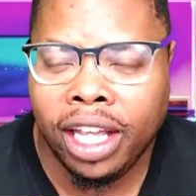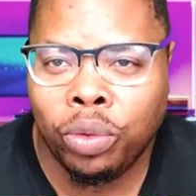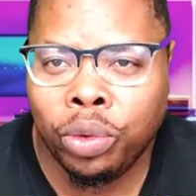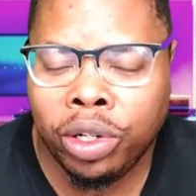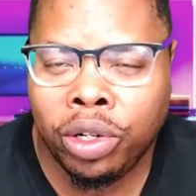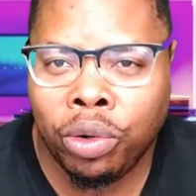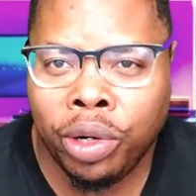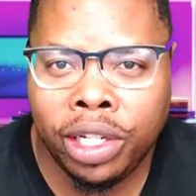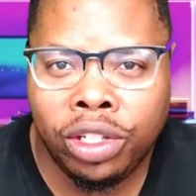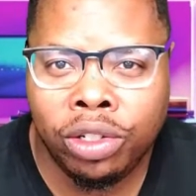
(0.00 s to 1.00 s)
We're
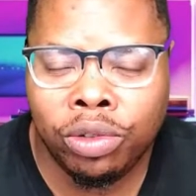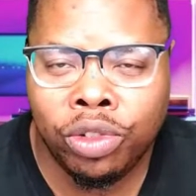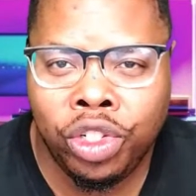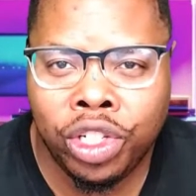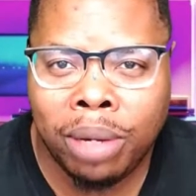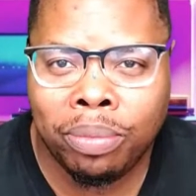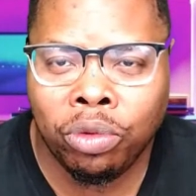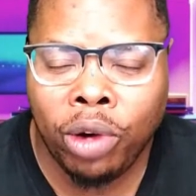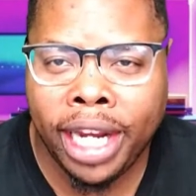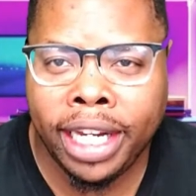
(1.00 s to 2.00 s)
going to jump
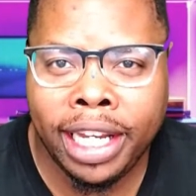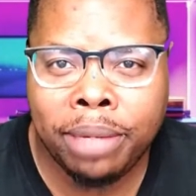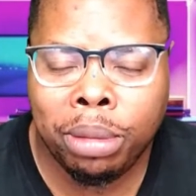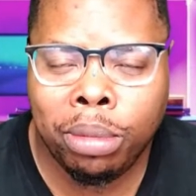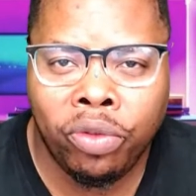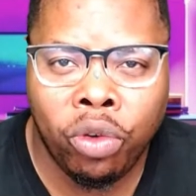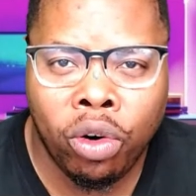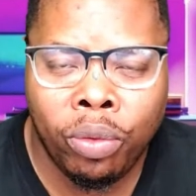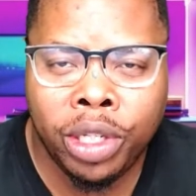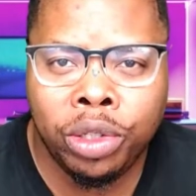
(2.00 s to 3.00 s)
right in, but before
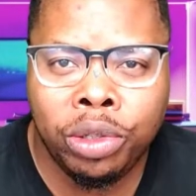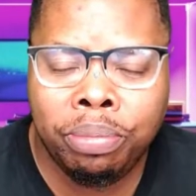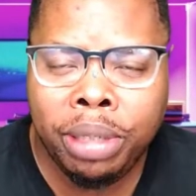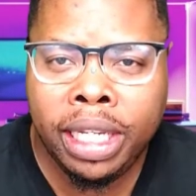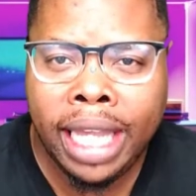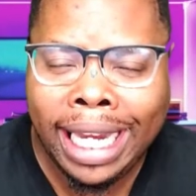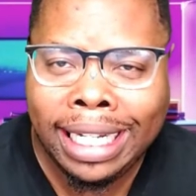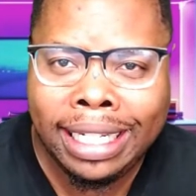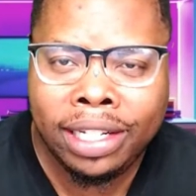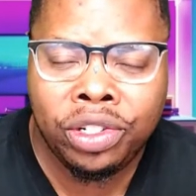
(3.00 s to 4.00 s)
we do, be a
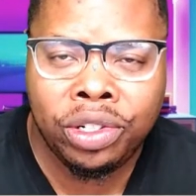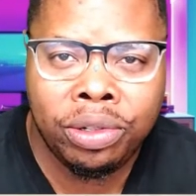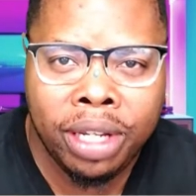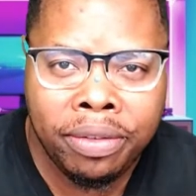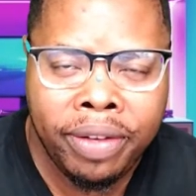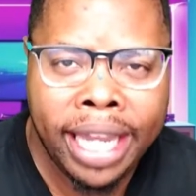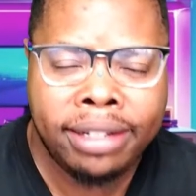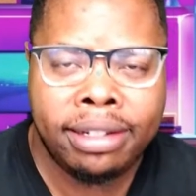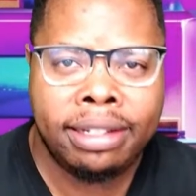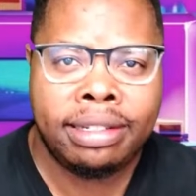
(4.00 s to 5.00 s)
digital
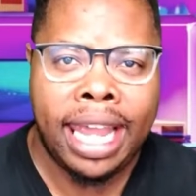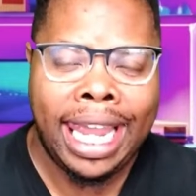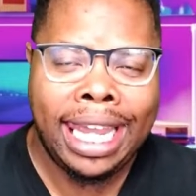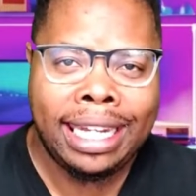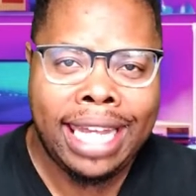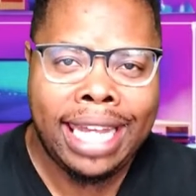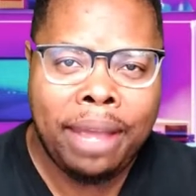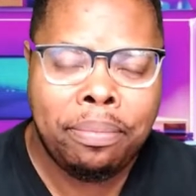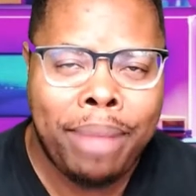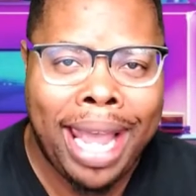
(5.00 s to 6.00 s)
evangelist and
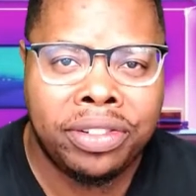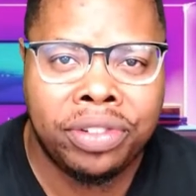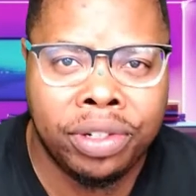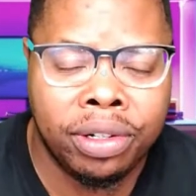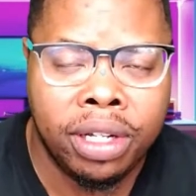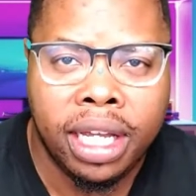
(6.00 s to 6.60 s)
ambassador